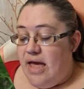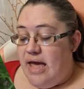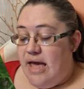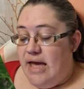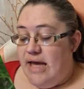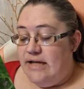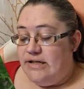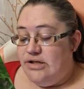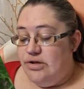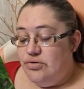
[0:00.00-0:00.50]

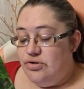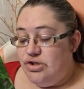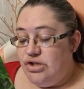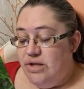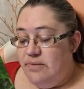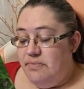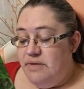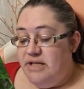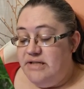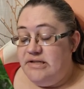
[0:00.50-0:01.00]
It
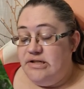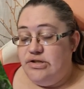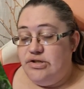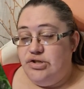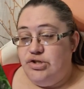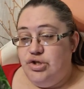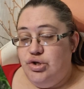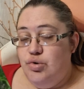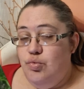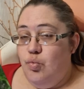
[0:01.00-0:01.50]
usually means it's
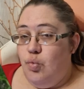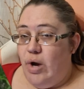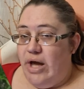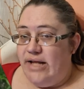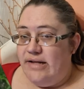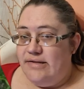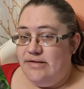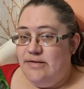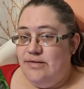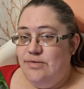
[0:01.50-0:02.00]
too
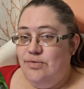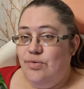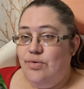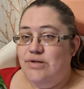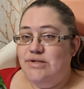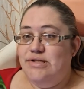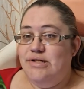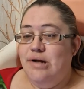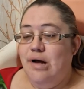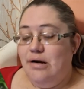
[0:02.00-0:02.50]
wet or
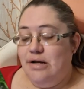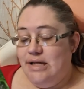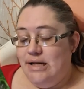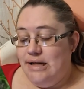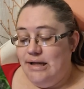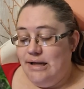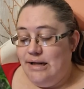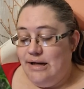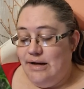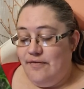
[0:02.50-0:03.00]
it's not
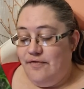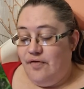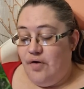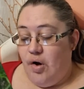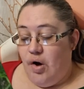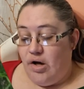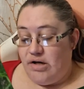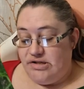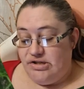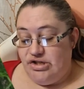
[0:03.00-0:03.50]
getting enough
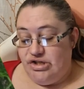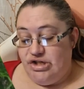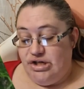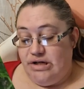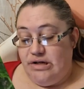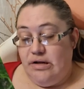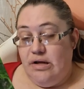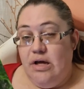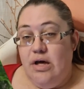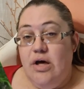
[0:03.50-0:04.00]
oxygen.
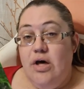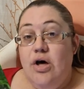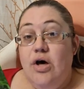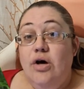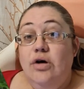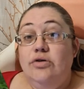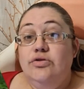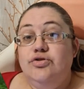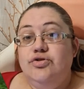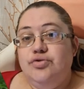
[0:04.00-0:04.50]

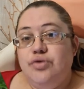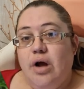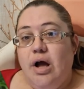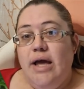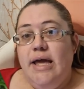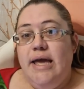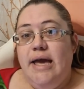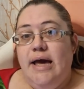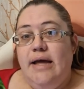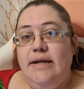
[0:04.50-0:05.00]

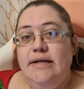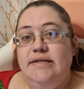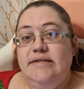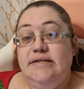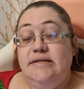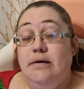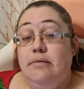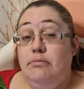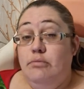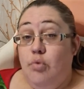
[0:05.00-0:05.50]
Try adding
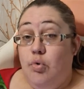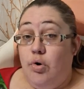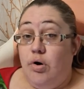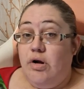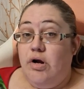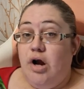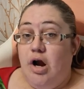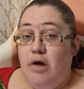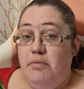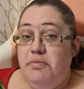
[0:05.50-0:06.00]
some more
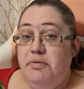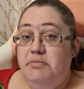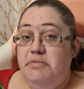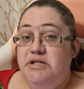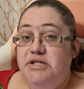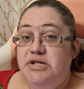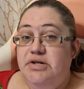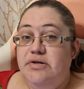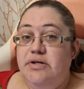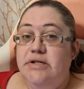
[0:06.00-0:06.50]
carbon
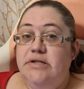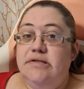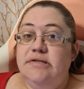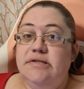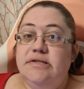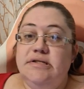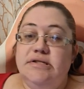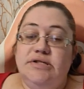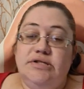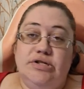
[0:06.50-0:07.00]

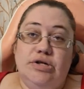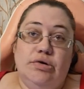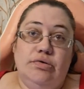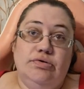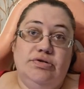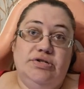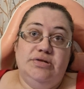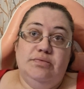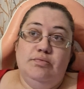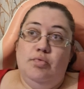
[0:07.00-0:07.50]
materials, so
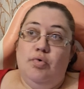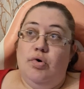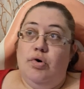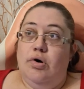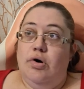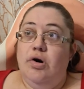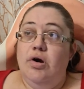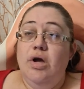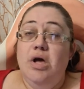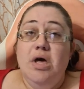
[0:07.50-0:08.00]

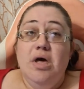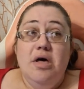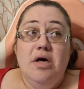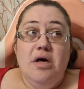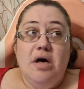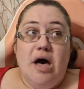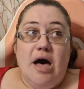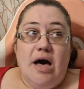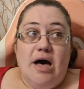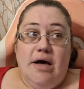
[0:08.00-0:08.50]
more
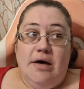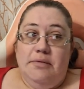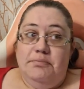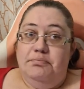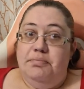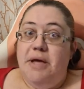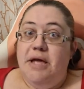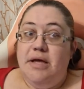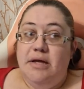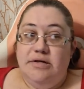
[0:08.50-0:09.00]

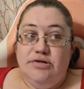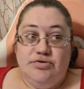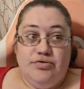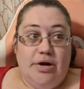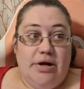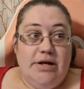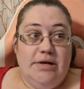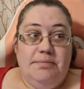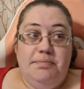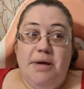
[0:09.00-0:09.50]

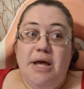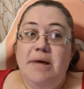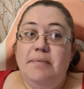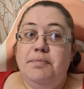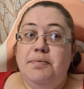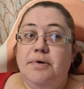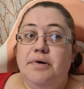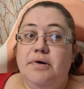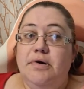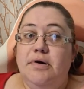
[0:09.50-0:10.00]
shredded
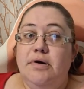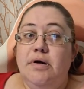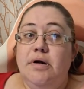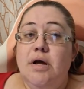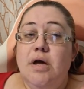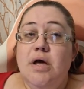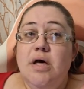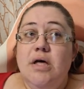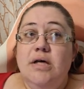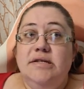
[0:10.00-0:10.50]
paper,
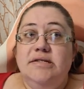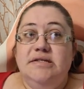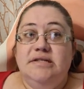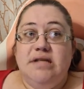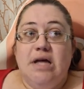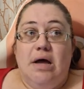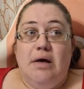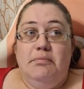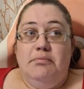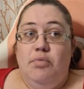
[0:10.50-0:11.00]

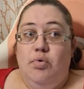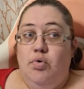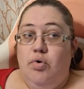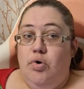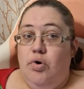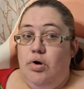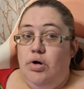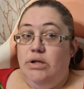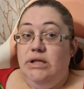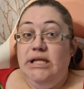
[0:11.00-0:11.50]
some
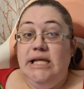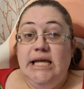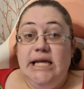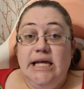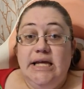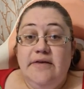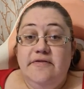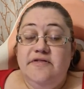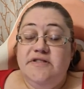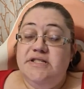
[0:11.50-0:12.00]
more
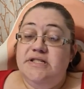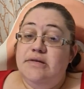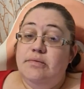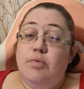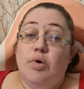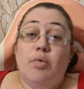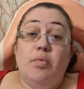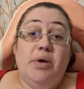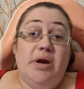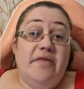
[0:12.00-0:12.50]
leaves, some
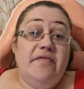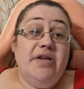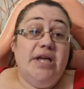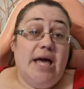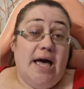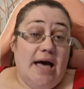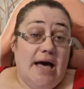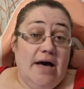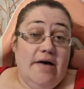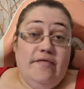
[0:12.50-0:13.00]
more whatever you
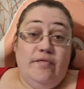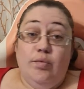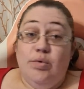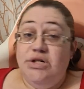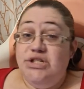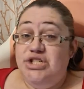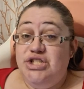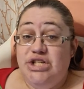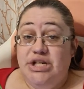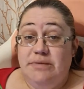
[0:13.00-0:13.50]
have,
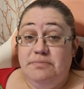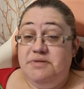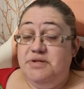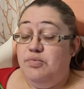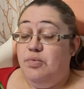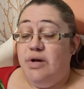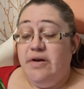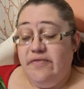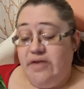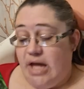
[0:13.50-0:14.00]
wood chips,
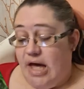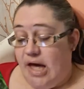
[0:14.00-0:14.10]
whatever you